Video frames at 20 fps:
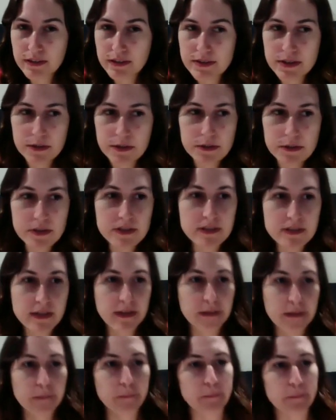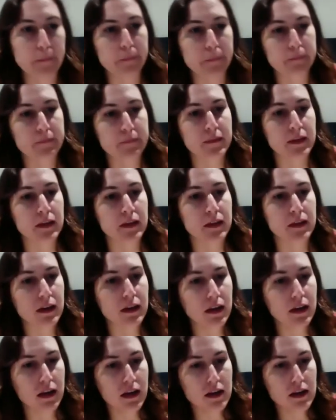So it's
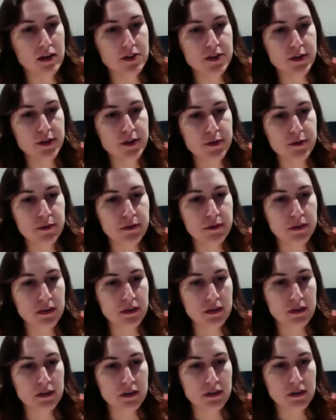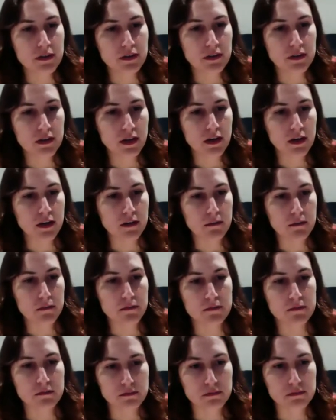so the
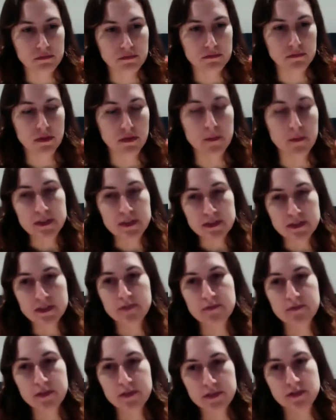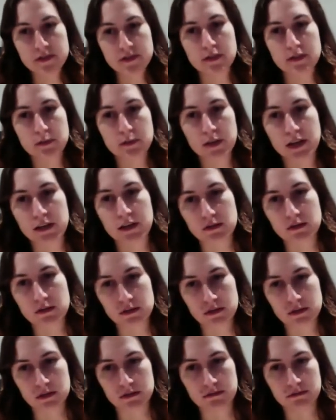I mean, stuff falls into the black
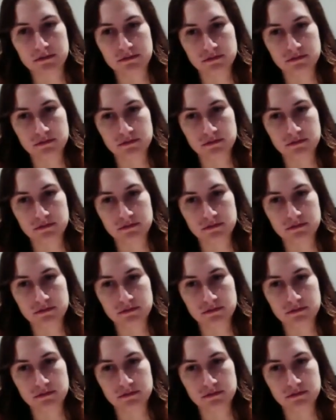hole.